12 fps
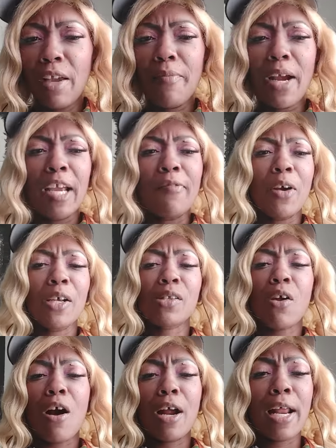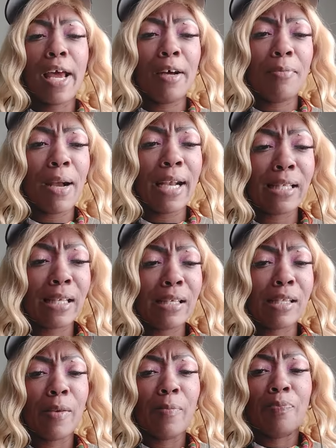Very first card out,
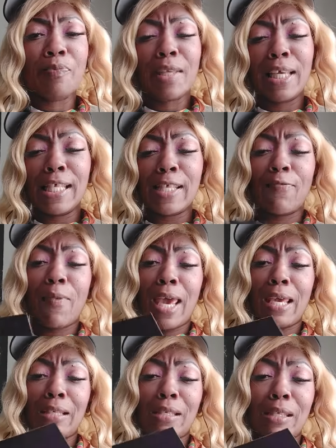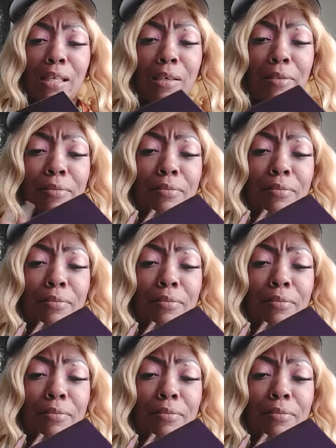Pisces, is Fancy